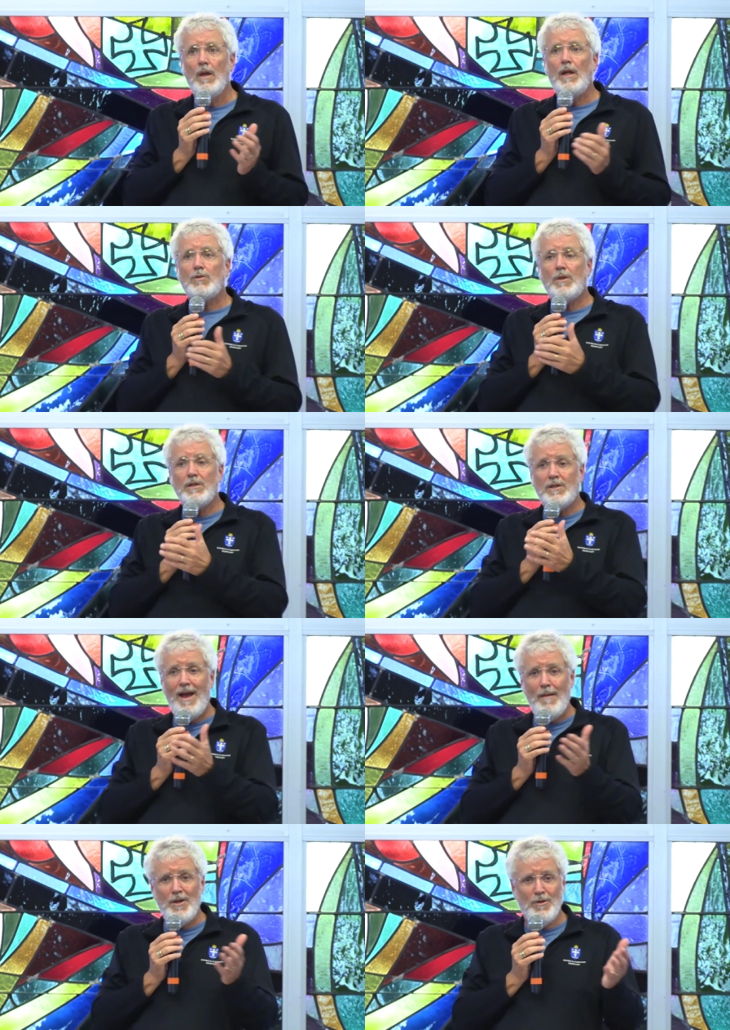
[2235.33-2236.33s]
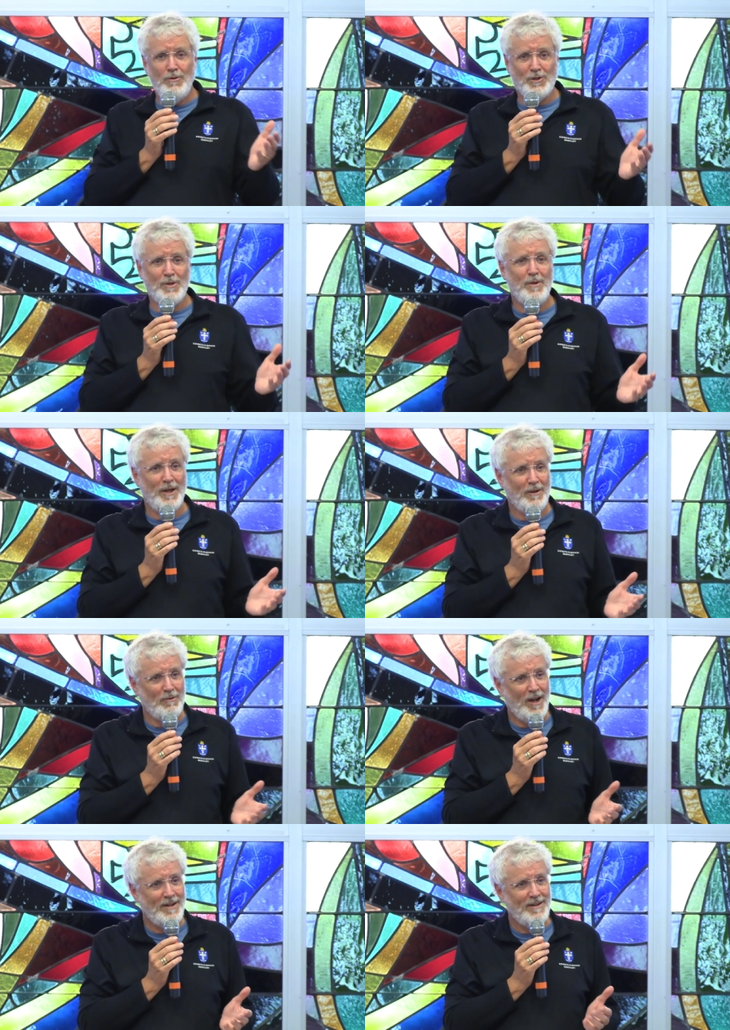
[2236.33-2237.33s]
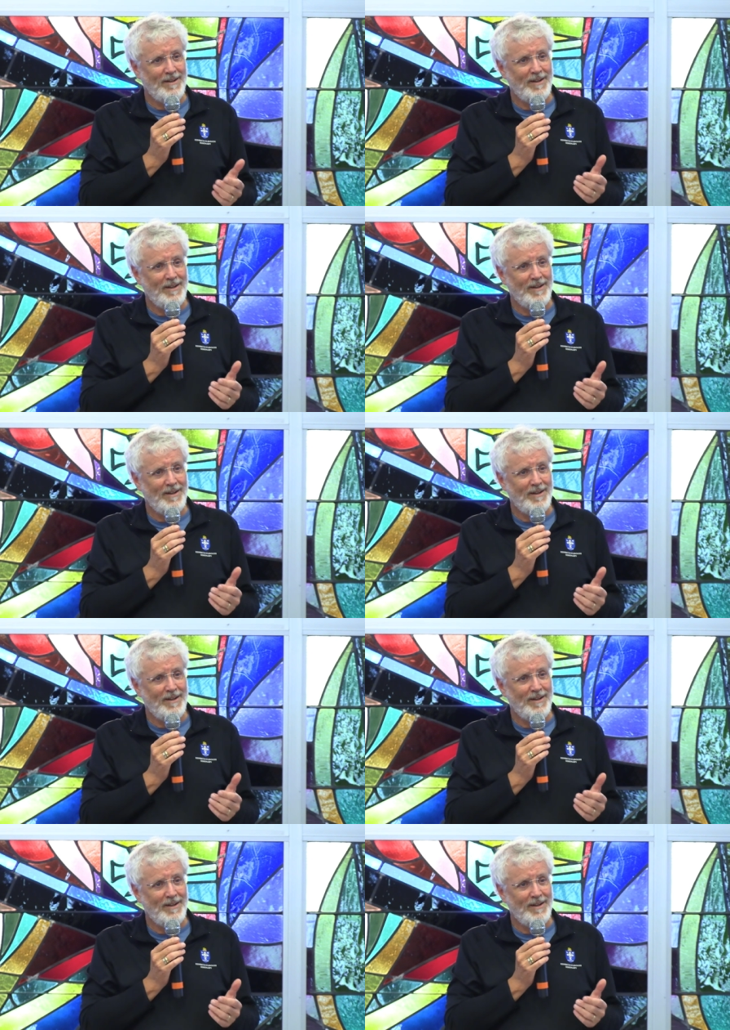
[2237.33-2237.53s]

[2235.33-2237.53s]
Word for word: That's what the Sabbath used to be, right?